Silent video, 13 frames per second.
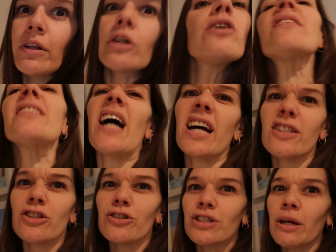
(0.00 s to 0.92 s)
little
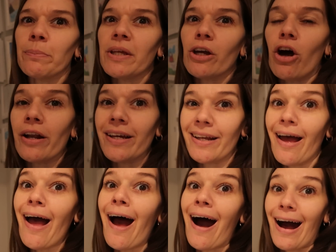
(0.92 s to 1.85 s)
dots or something on it.